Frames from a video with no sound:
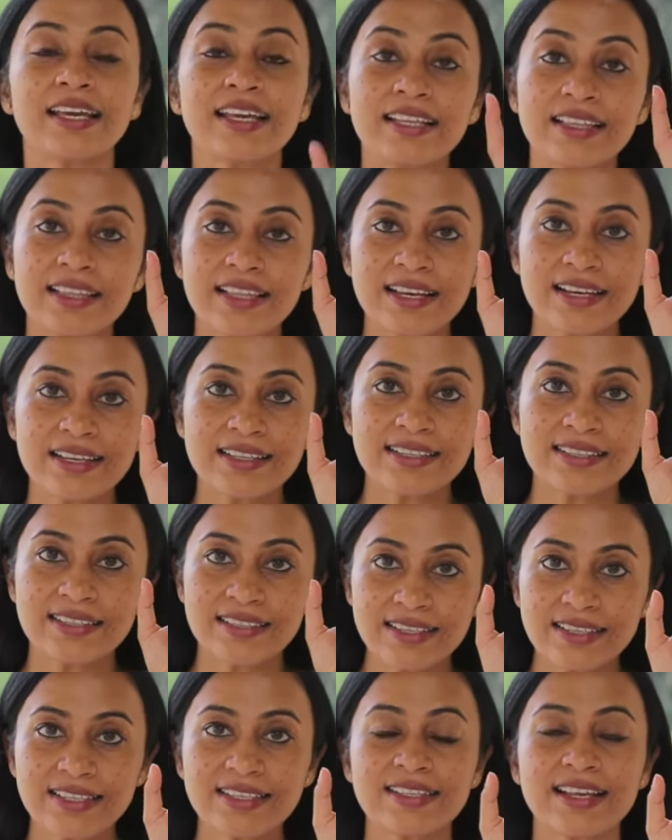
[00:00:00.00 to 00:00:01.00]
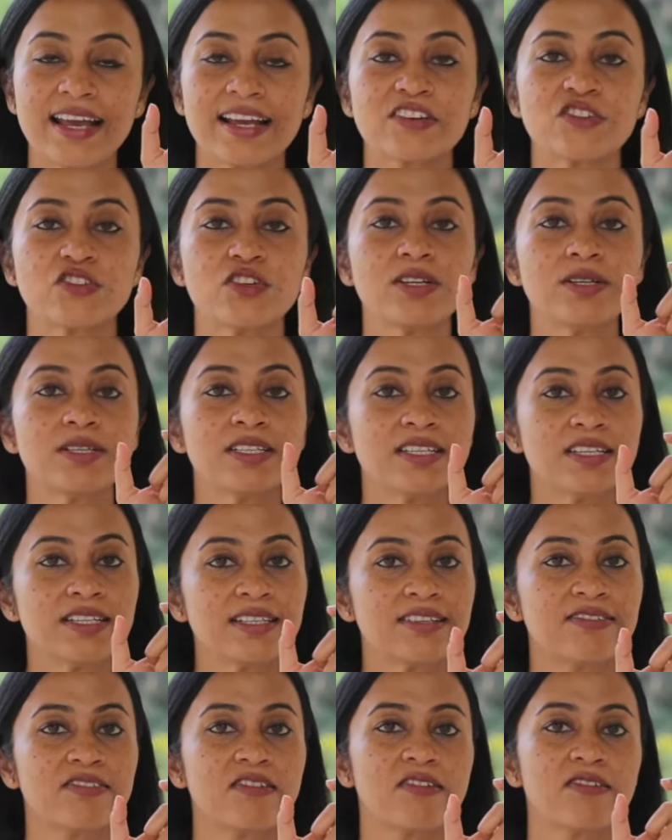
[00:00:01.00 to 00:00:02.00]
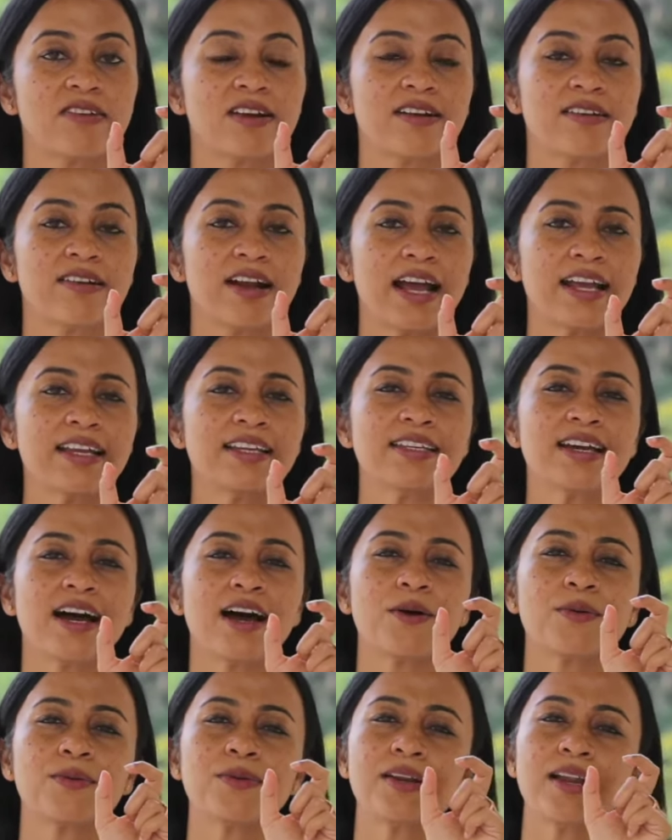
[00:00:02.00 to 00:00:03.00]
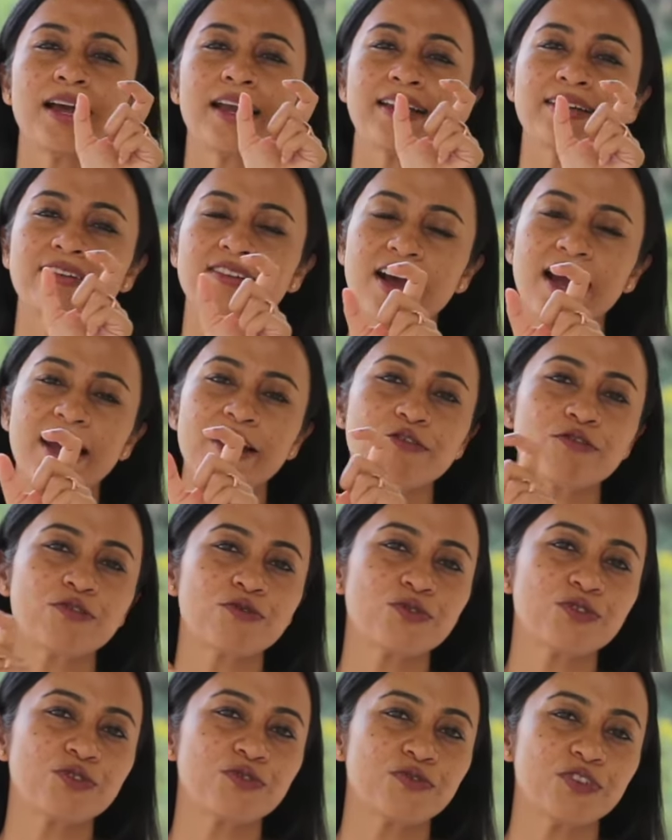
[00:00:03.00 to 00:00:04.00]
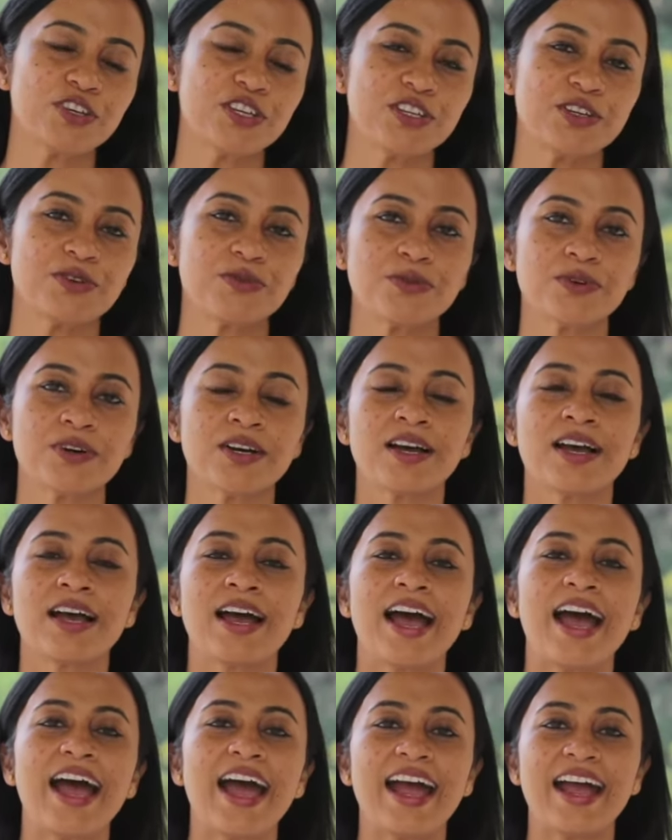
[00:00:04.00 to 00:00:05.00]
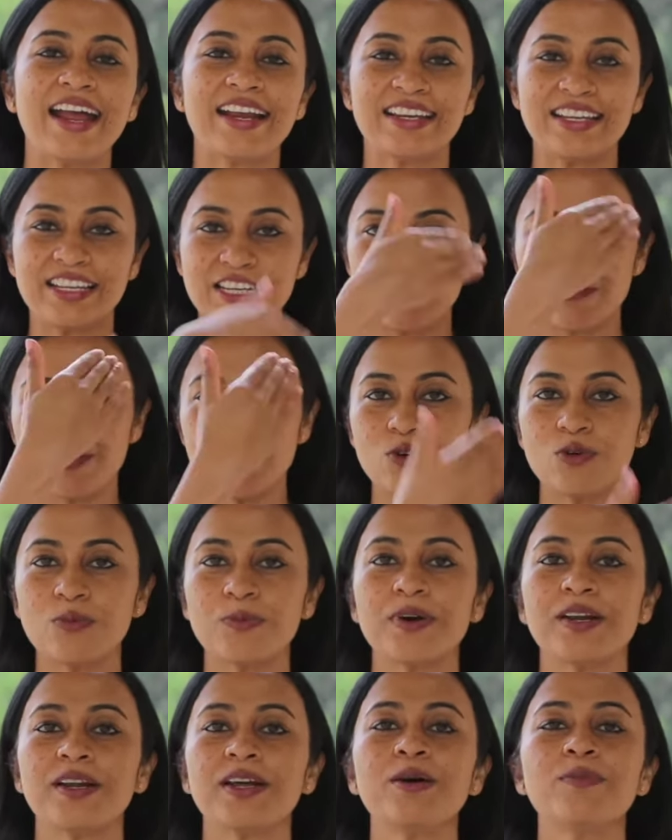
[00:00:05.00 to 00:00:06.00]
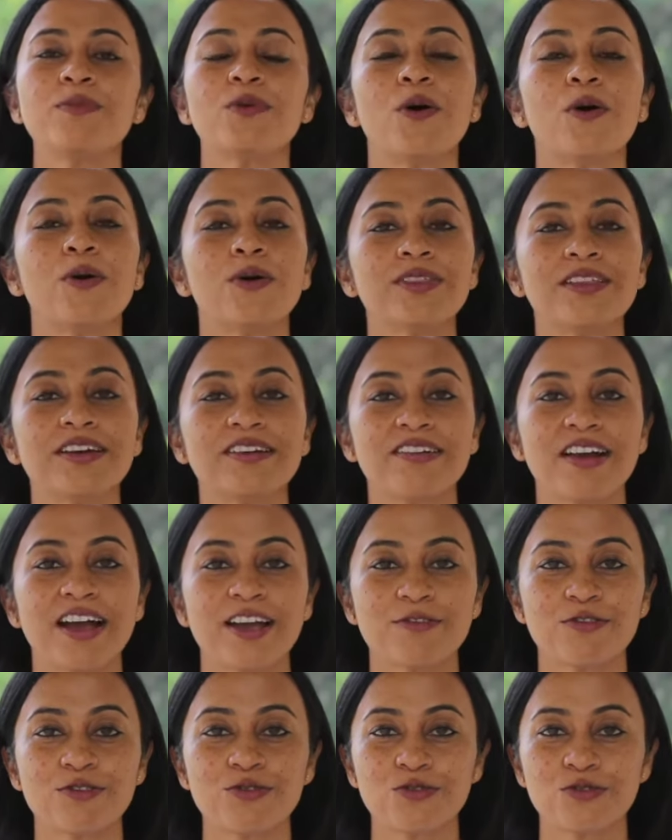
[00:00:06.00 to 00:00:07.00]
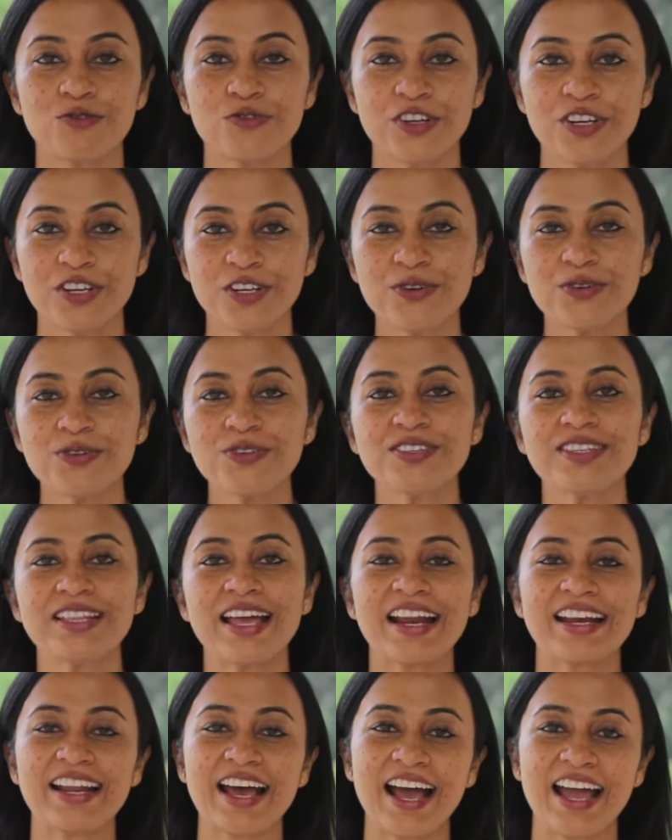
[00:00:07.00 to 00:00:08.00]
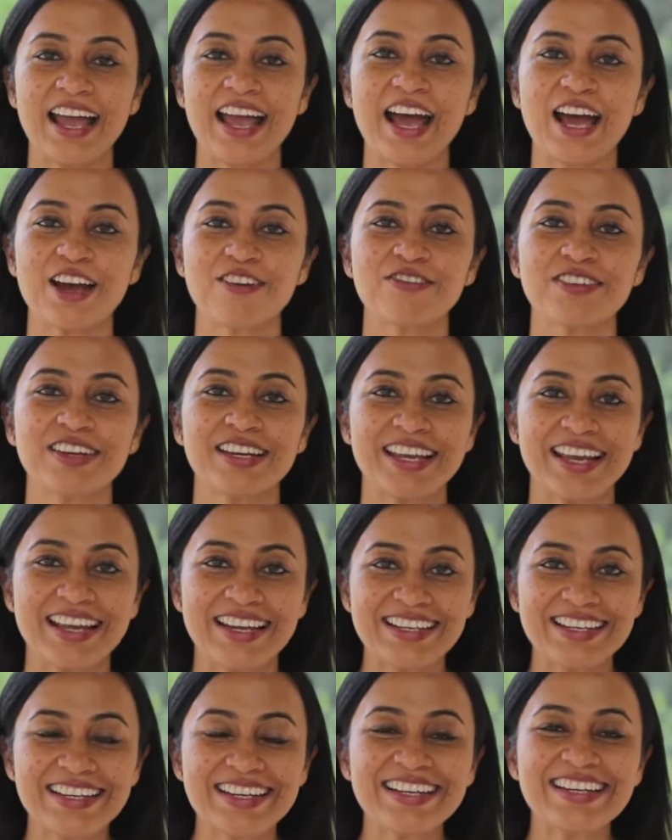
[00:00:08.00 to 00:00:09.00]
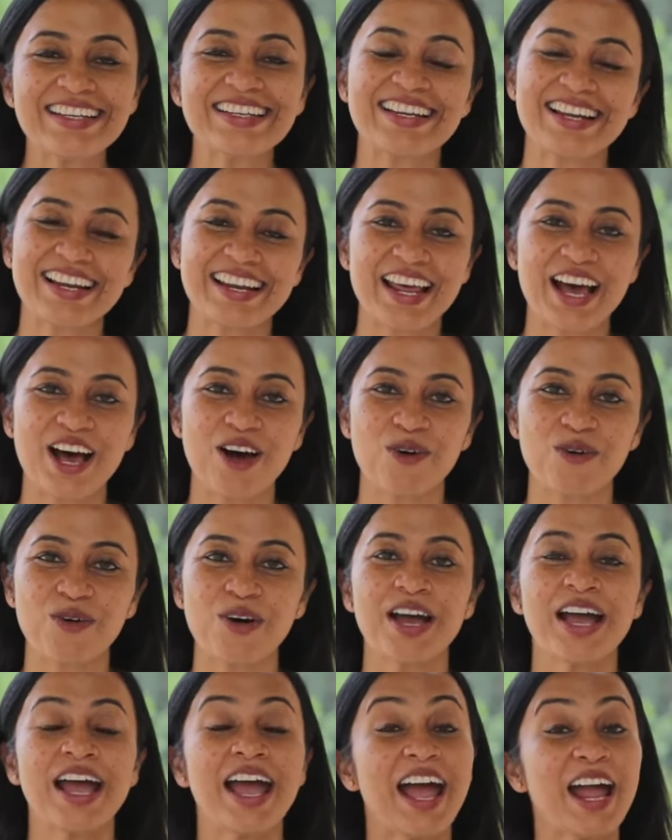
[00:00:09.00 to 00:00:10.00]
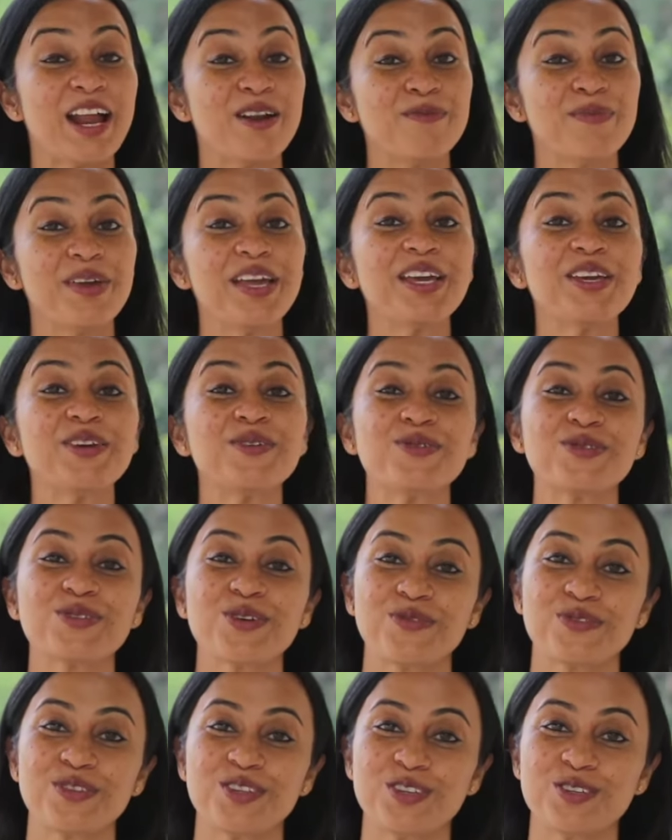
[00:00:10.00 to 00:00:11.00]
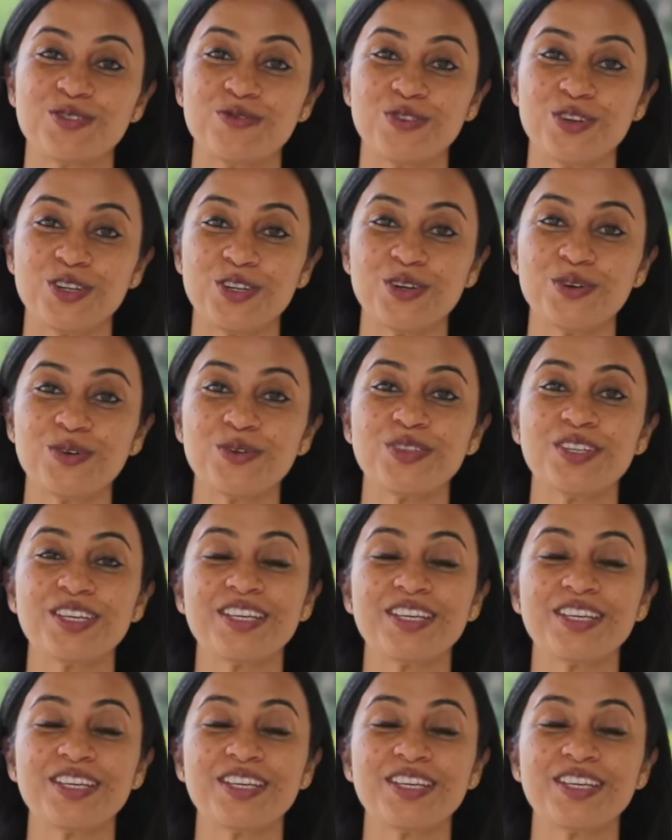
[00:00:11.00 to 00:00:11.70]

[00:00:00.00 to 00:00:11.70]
In the search section, just write down like dry fruits video and it will open up all the dry fruit videos that I have created till now, and make use of these videos.